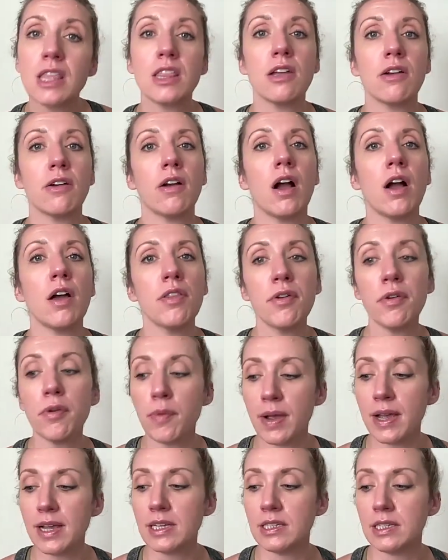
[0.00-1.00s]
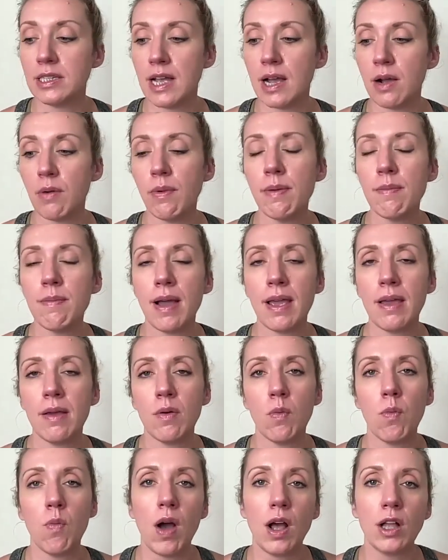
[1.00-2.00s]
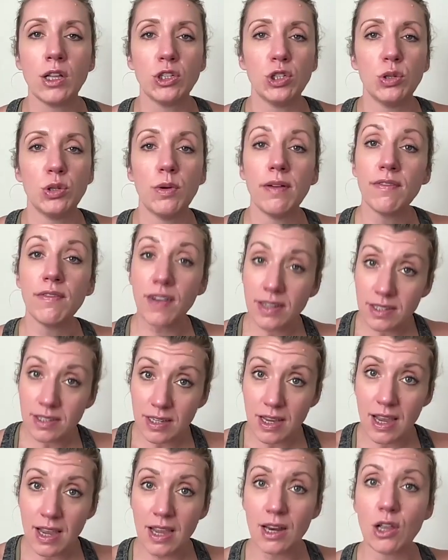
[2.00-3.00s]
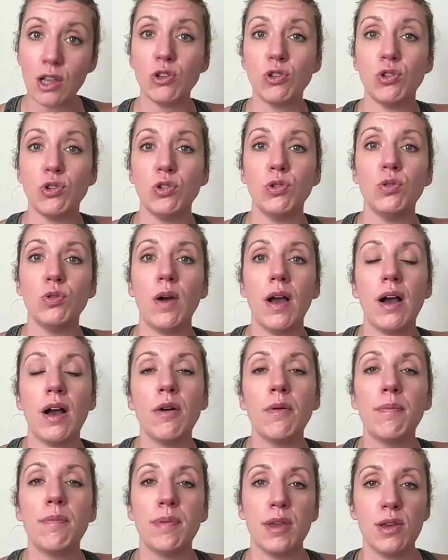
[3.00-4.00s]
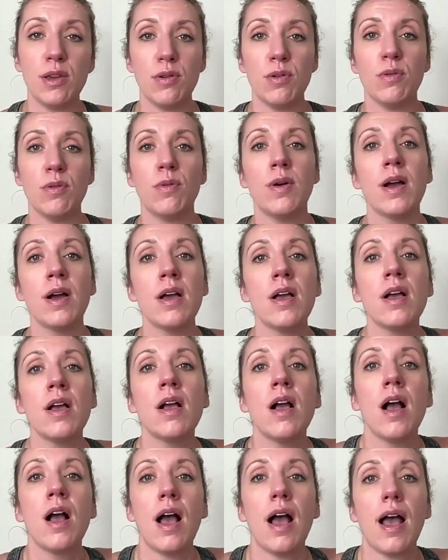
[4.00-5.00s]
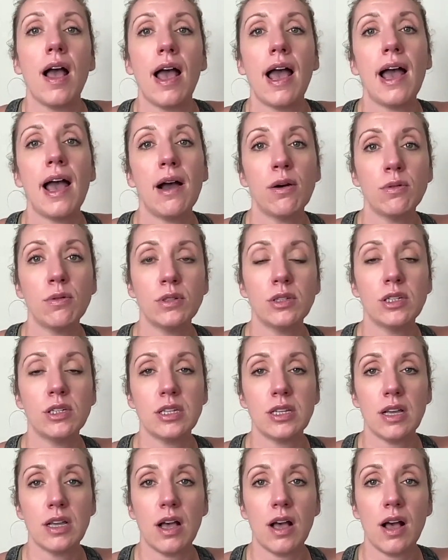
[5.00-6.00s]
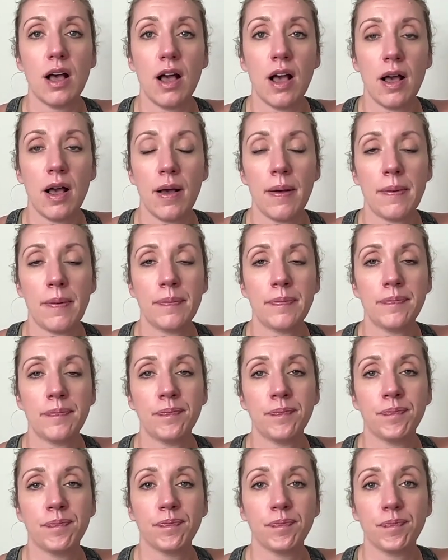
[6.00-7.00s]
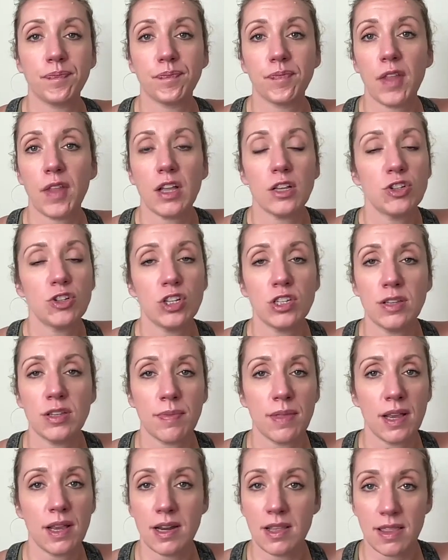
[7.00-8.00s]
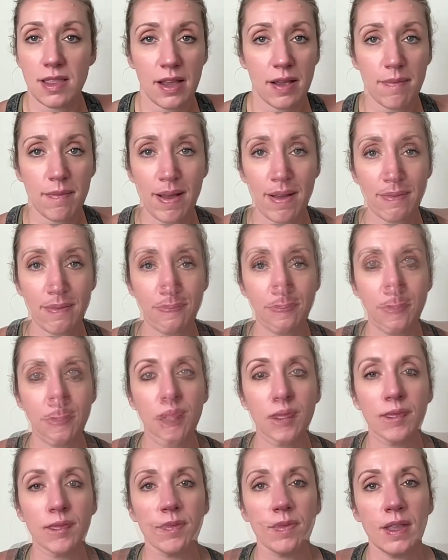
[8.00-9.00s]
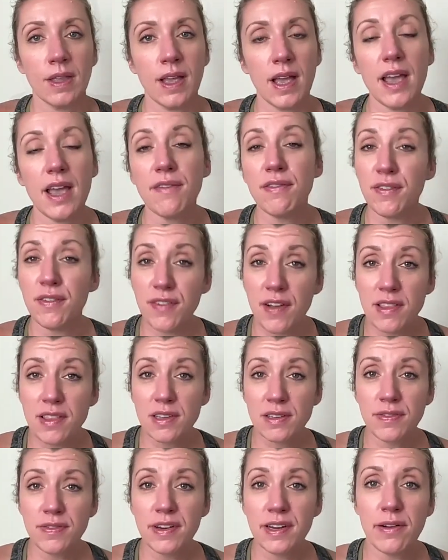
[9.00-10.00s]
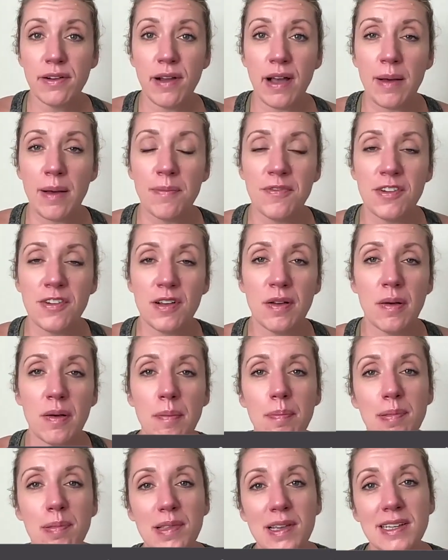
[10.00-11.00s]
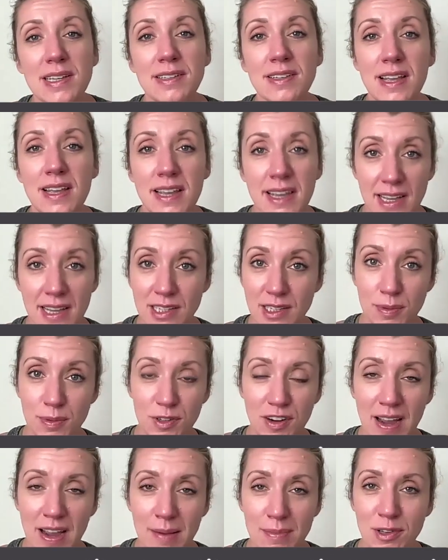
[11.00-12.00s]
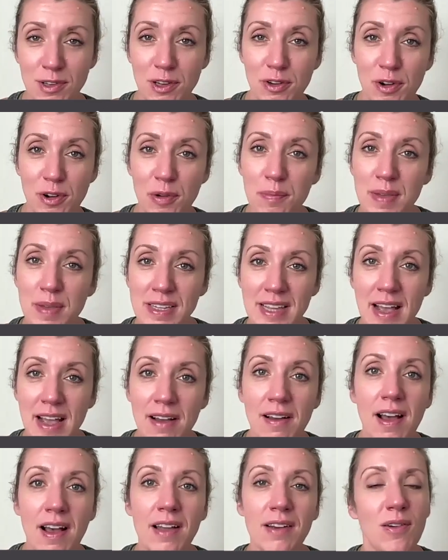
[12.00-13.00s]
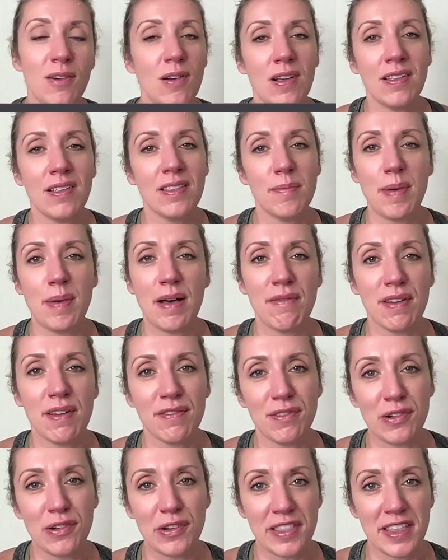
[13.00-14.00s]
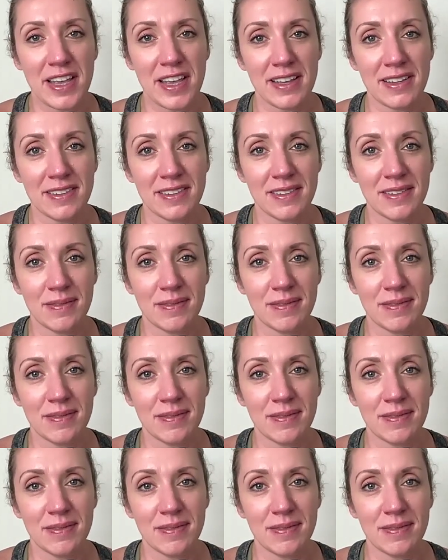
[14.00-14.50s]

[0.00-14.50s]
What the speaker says: There are other ways that we might want to investigate to help you out. Just something to think about. All right. If you found this video helpful, please like and subscribe so you don't miss out on all the pelvic floor things.